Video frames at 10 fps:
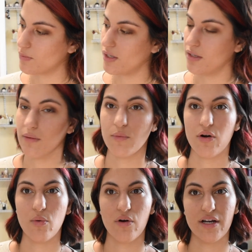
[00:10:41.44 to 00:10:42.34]
one, the more
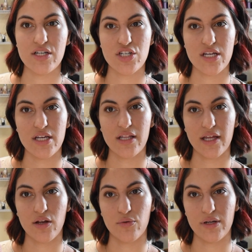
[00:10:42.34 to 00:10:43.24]
orangey,
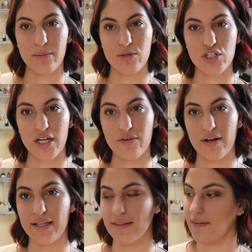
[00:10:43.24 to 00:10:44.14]
like cream shade
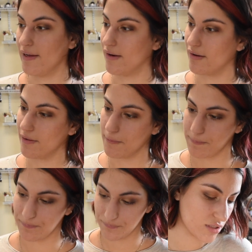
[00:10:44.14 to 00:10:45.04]
right there.
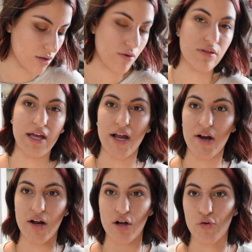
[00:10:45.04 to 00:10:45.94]
So
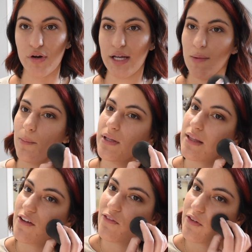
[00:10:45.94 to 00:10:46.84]
they're a cream, but
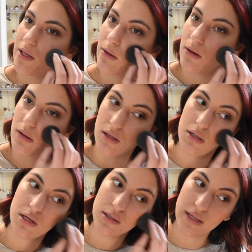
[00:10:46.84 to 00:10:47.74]
they feel
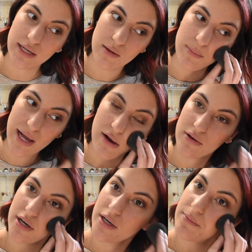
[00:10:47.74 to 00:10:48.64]
like a
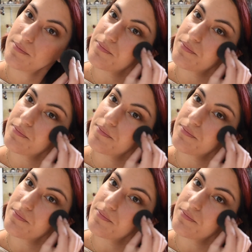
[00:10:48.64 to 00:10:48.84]
powder